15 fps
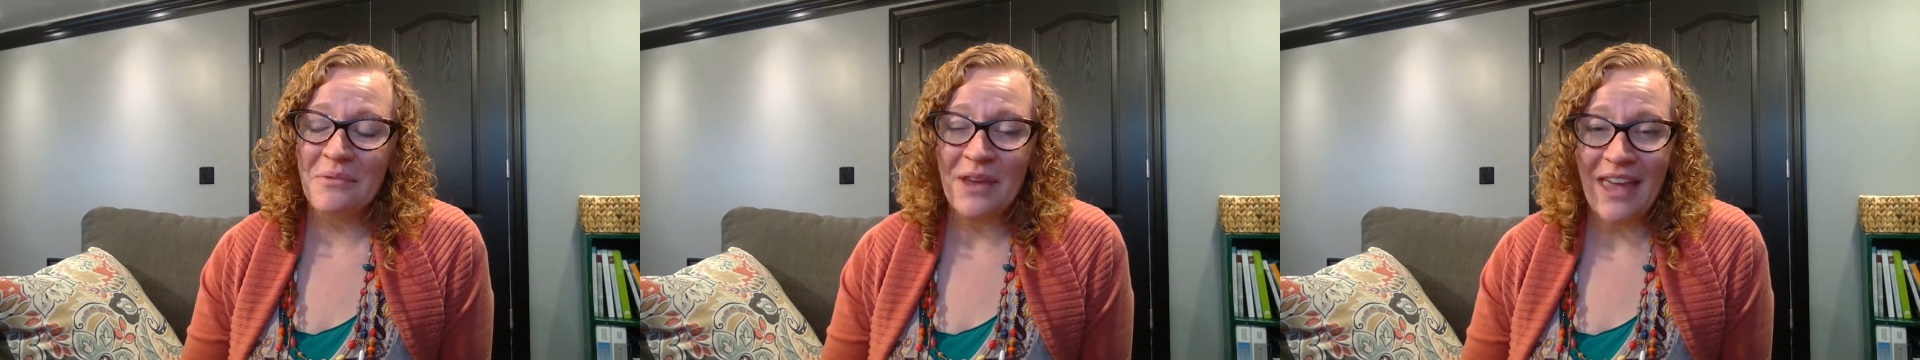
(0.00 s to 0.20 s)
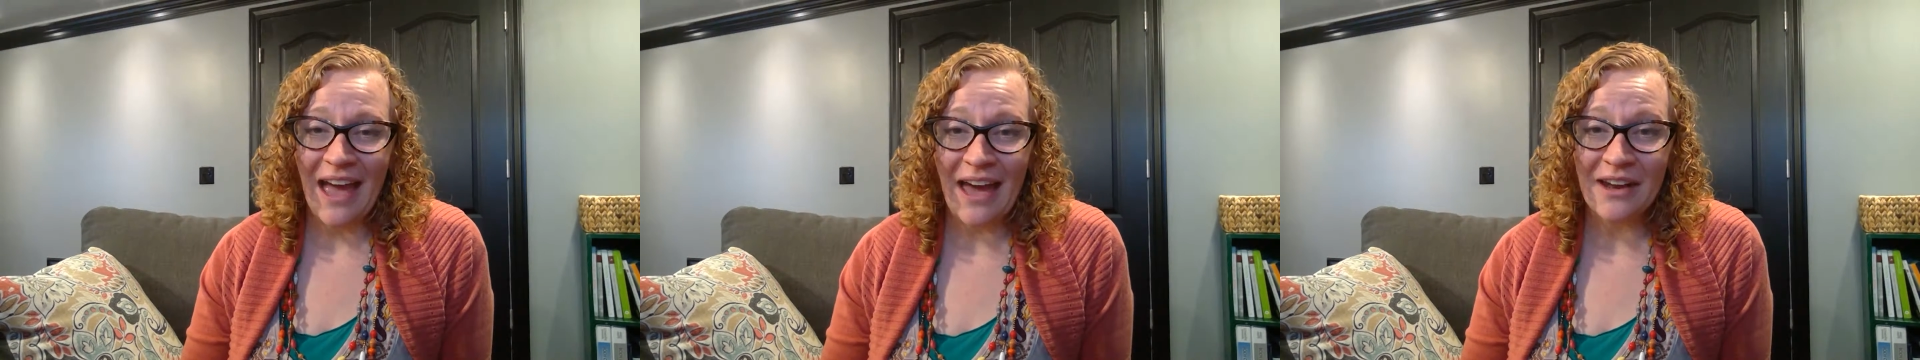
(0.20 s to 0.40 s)

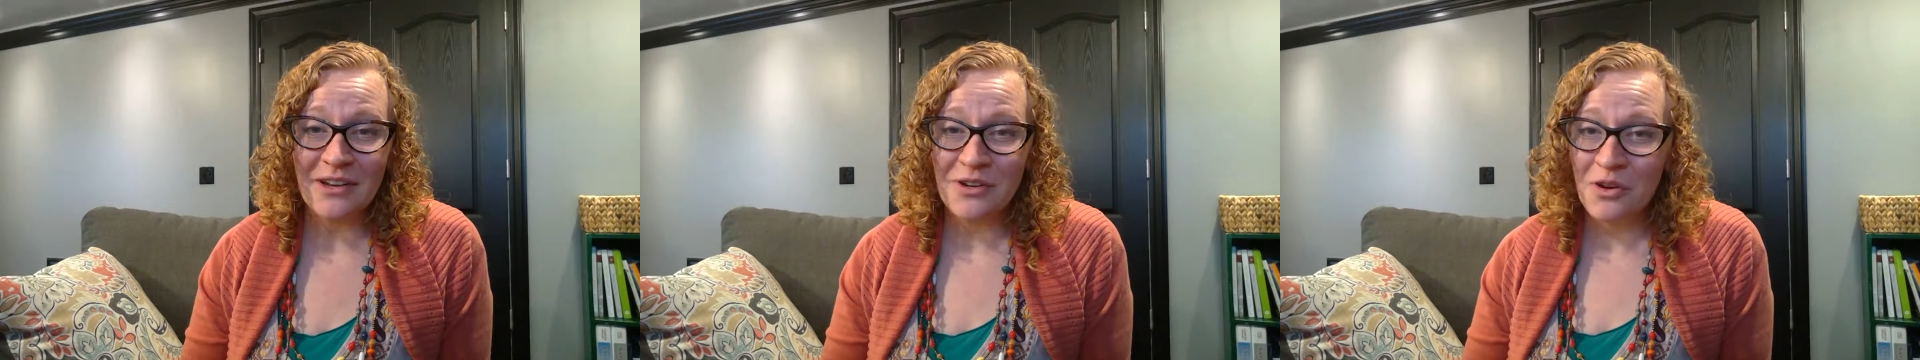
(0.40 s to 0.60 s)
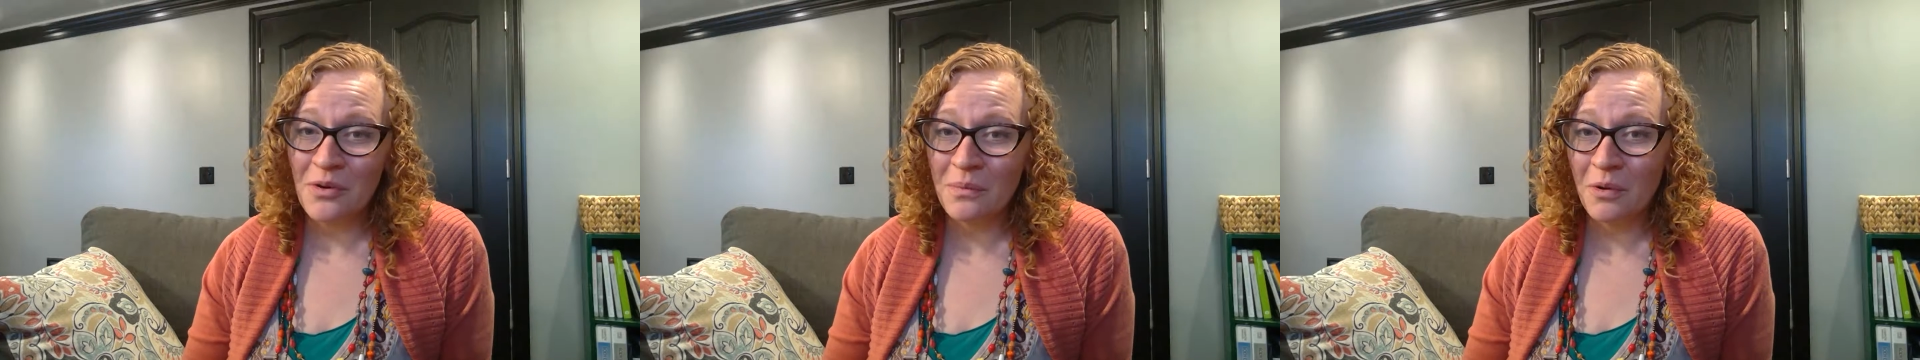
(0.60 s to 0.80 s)
we had a
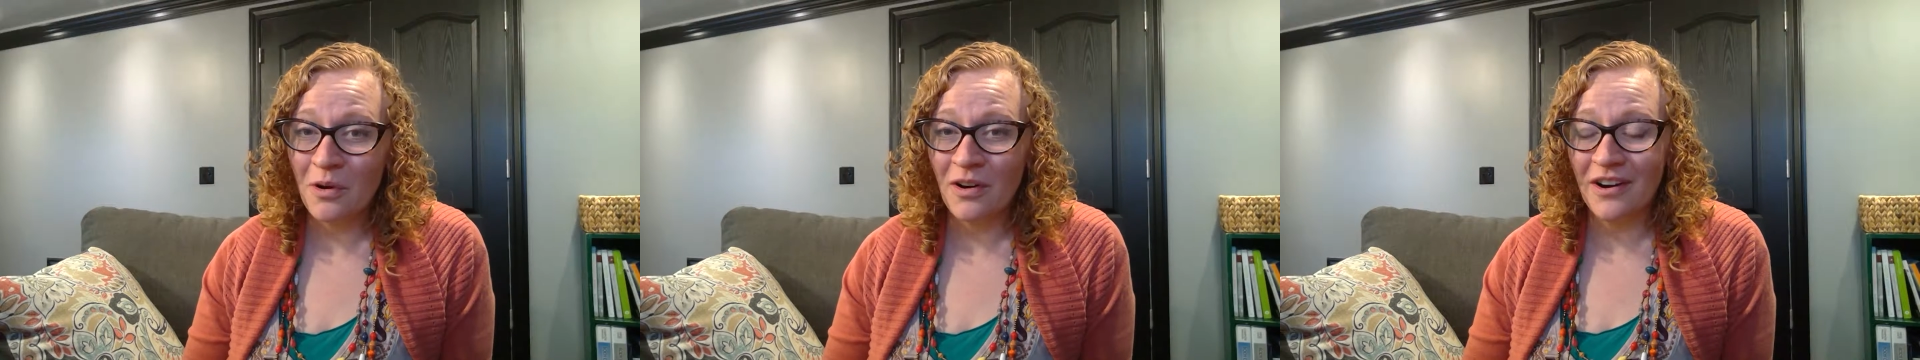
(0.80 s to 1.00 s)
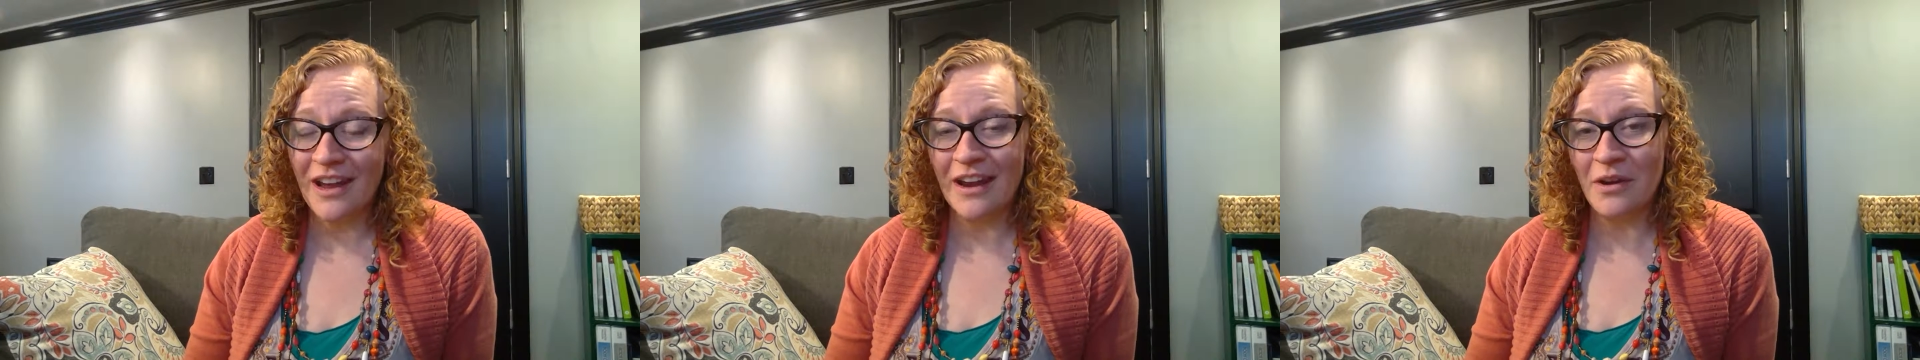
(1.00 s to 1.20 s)

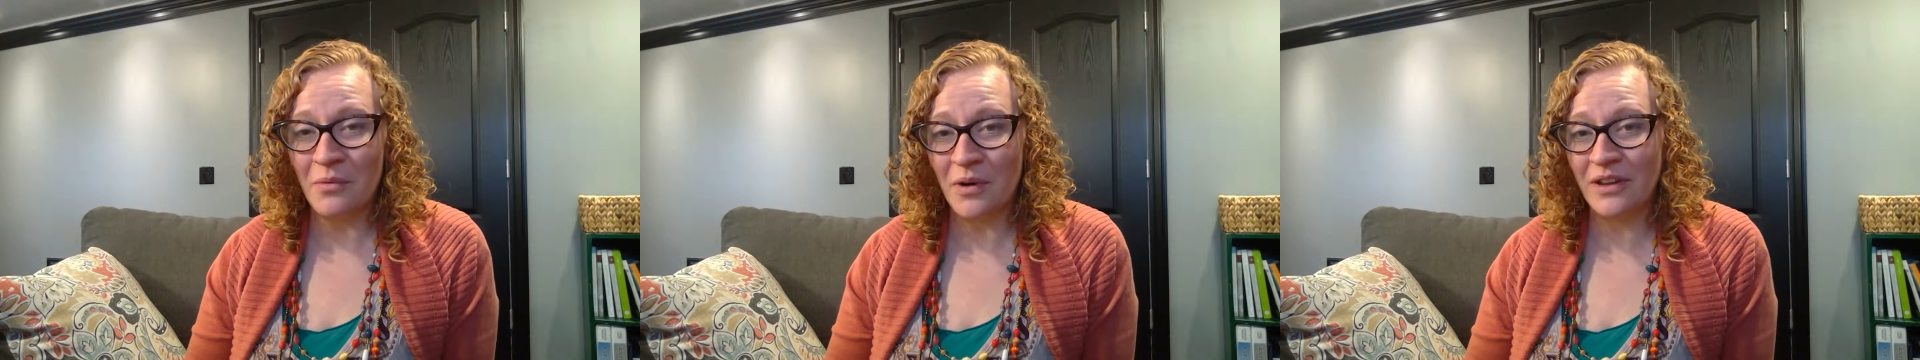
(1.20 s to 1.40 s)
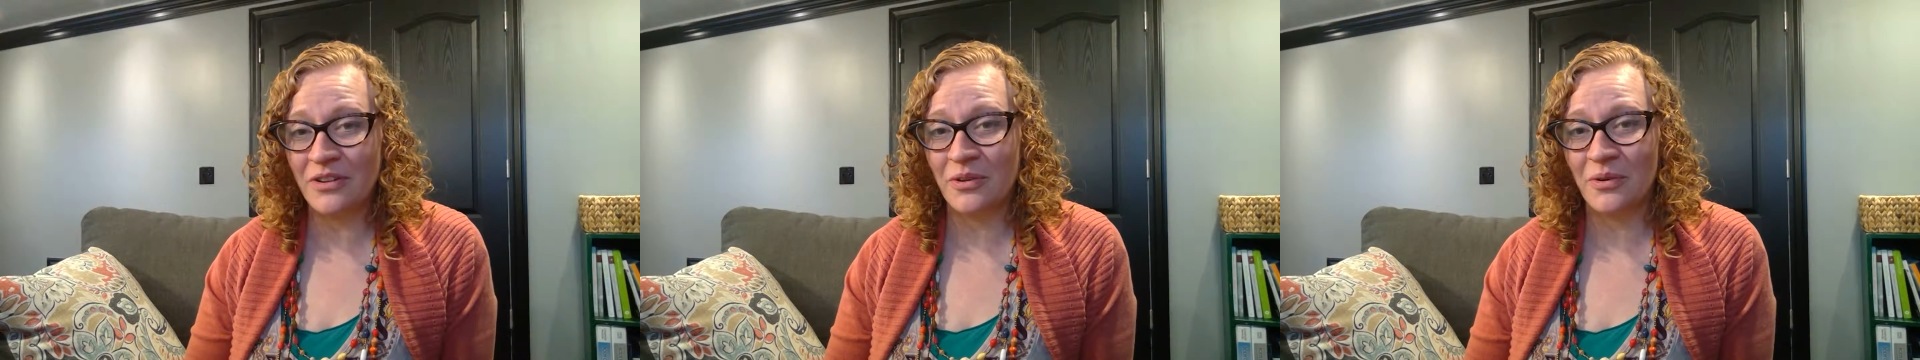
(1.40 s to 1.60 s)
newborn and a
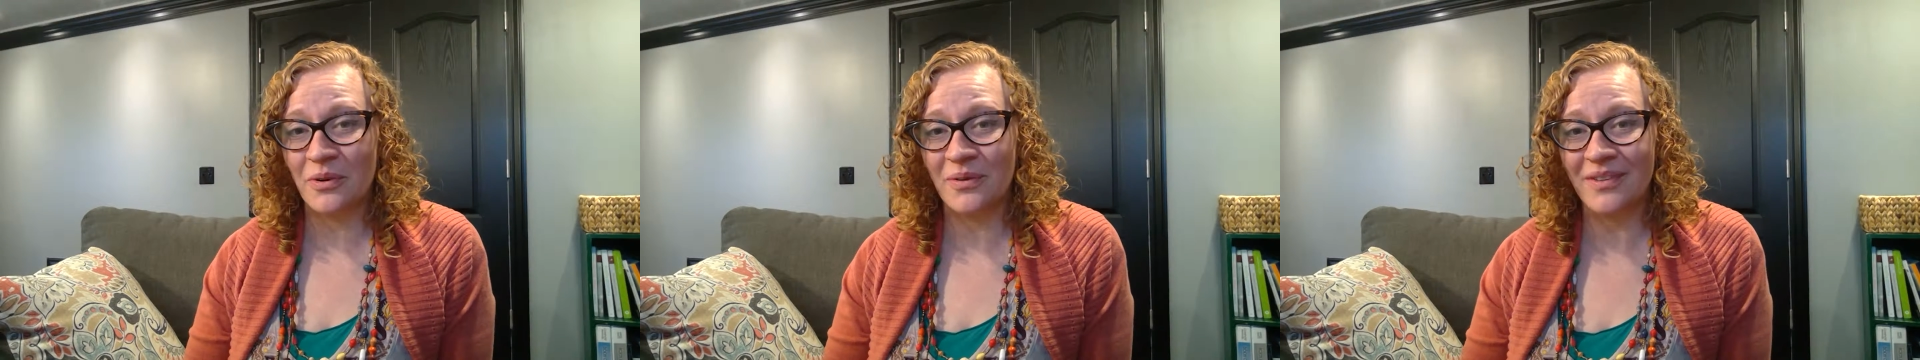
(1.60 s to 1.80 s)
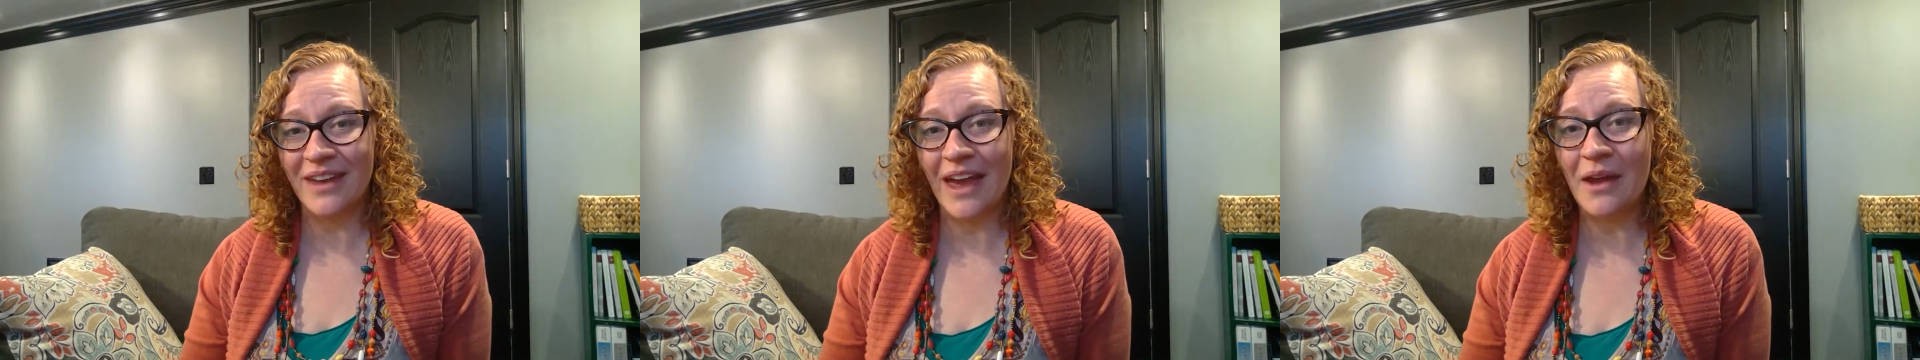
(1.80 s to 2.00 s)
1-year-old,